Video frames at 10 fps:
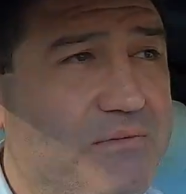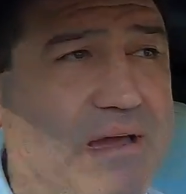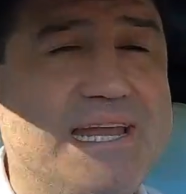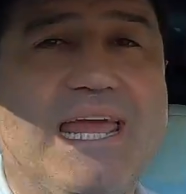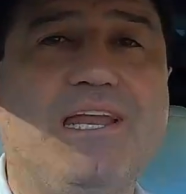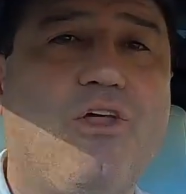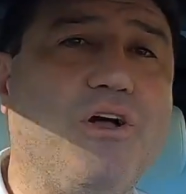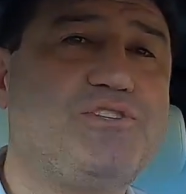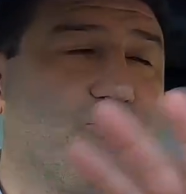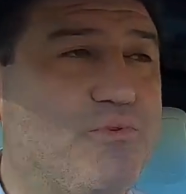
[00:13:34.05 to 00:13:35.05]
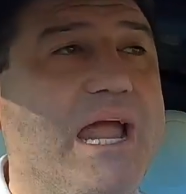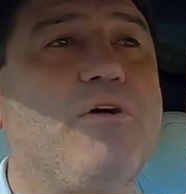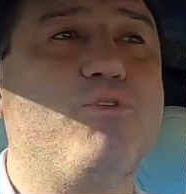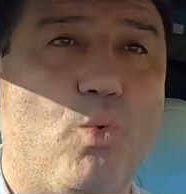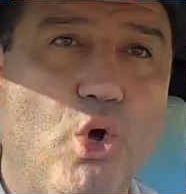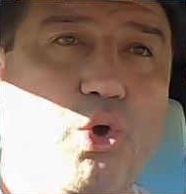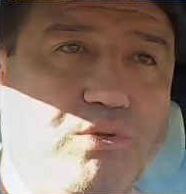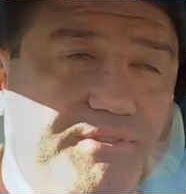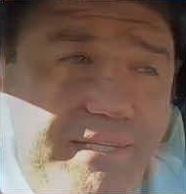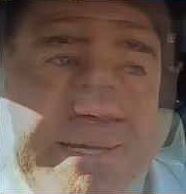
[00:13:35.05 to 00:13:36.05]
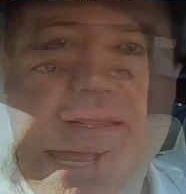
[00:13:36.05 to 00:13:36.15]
made headlines around the world.